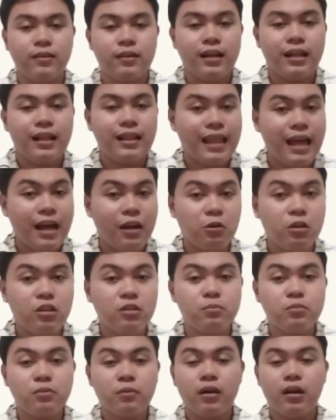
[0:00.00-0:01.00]
Language,
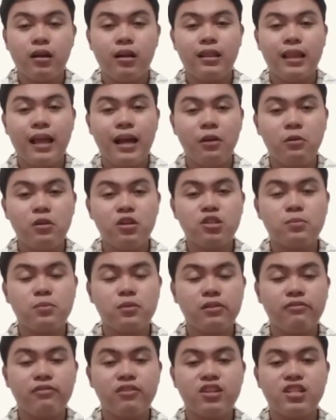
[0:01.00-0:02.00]
language
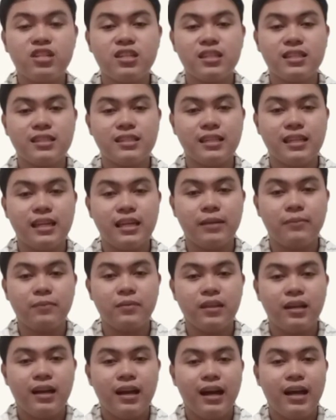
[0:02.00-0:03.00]
proficiency,
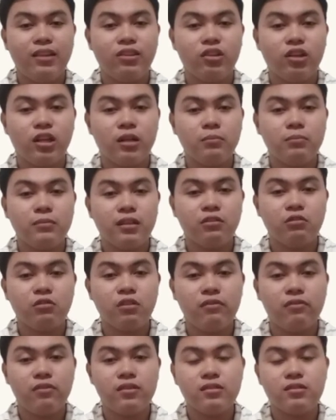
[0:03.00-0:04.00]
a term that
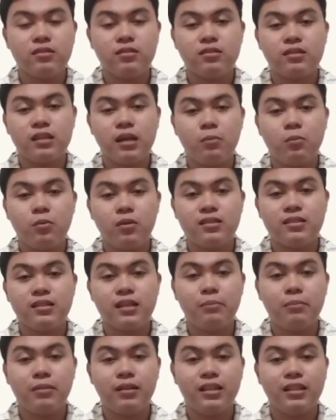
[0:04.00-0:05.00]
refers to someone's
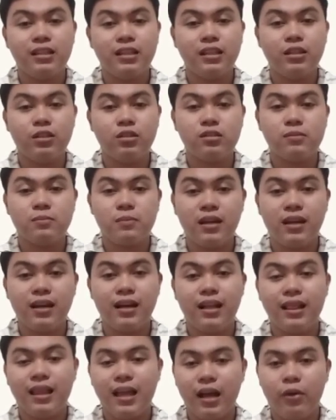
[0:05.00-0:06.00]
ability to speak
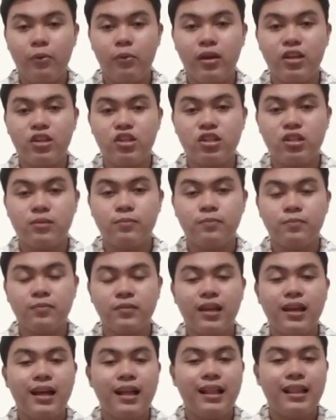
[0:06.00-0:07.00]
a language.
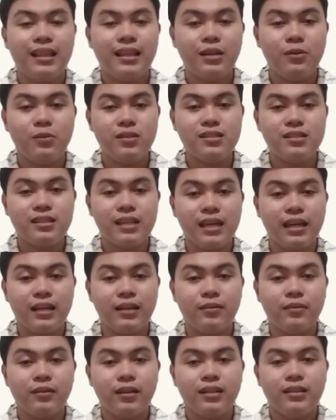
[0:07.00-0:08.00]
Linguistic,
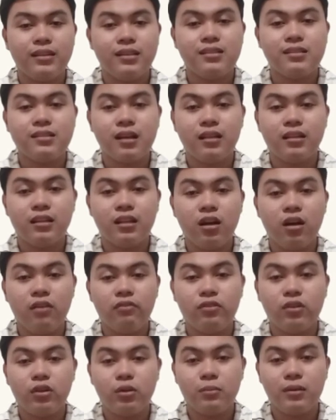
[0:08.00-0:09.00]
the study of
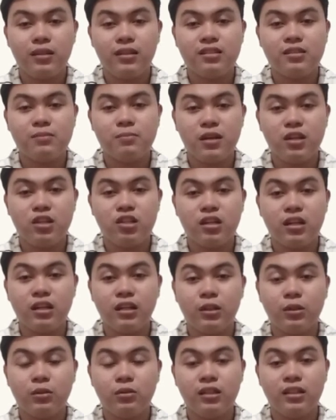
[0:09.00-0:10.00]
human speech
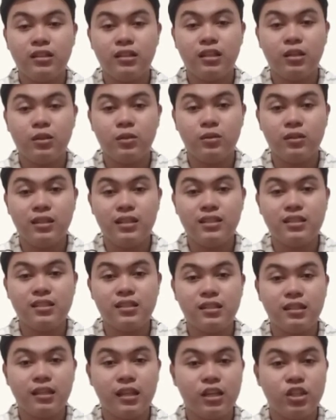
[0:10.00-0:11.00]
including the units,
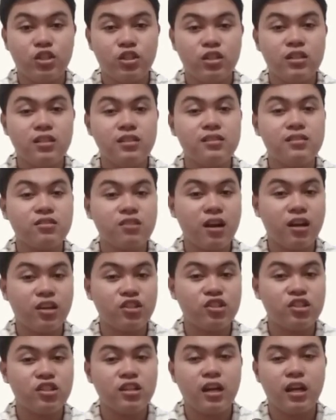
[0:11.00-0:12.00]
nature,
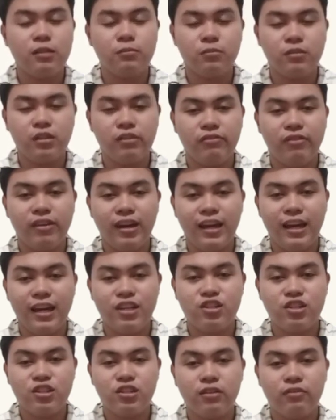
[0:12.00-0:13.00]
structure, and
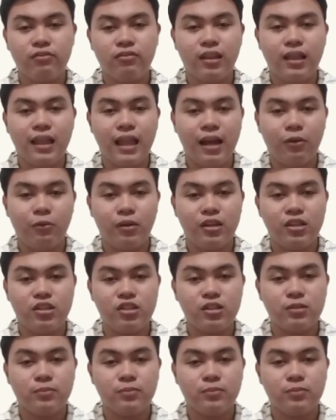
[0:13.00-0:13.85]
modification of the language.